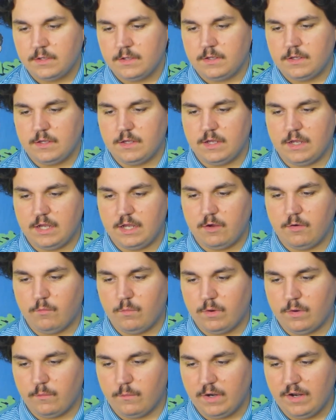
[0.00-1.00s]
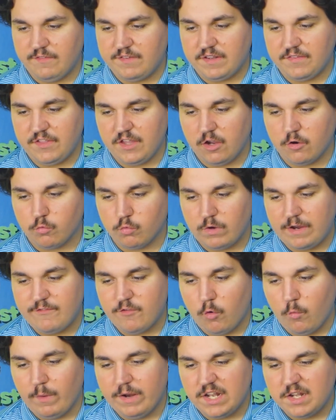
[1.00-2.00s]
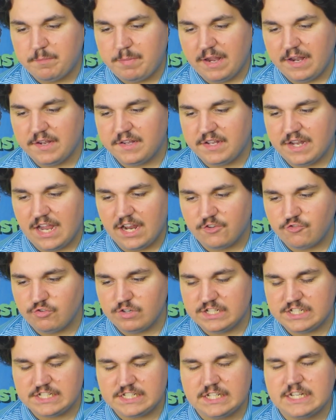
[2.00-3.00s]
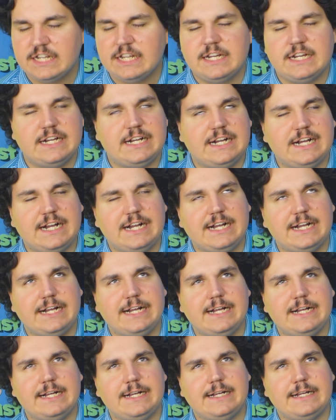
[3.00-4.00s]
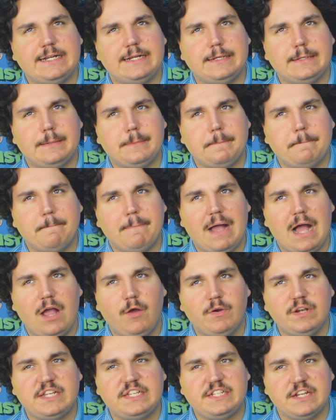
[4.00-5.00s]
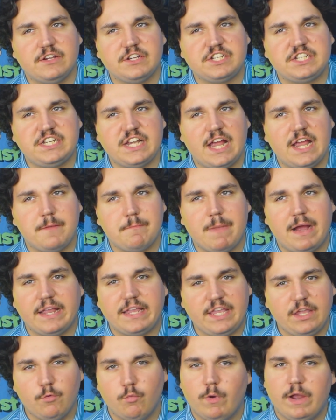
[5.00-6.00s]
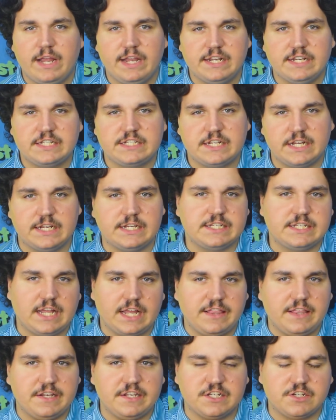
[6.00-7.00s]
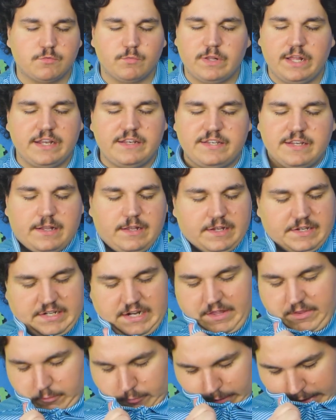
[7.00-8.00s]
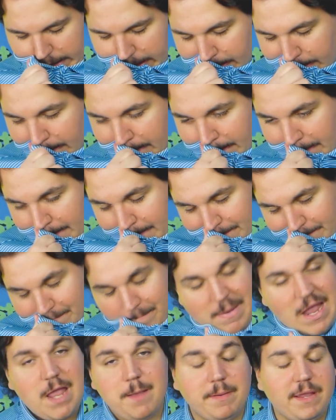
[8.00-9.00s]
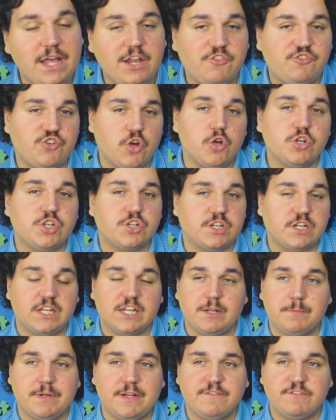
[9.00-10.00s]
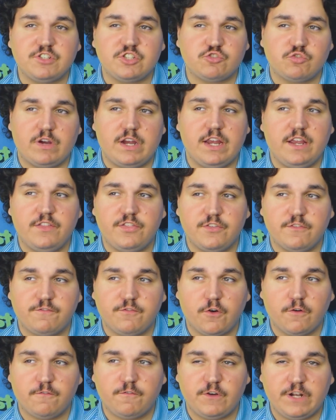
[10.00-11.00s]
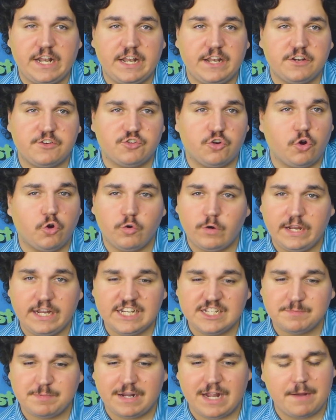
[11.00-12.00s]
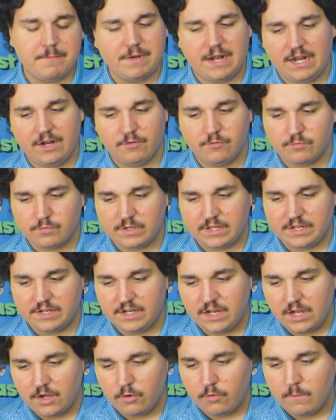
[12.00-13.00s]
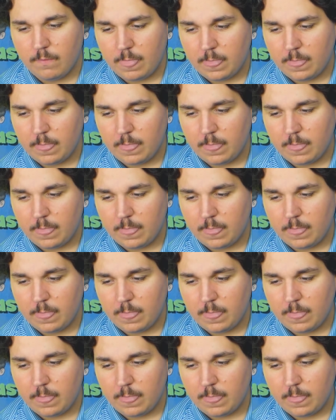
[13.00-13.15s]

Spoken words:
What if Cynthia Erivo wins Best Actress? I would still say Mikey wins, because, like, that doesn't really tell us either way. Maybe it shows us a little bit of strength for Fernanda Torres, but I don't really know.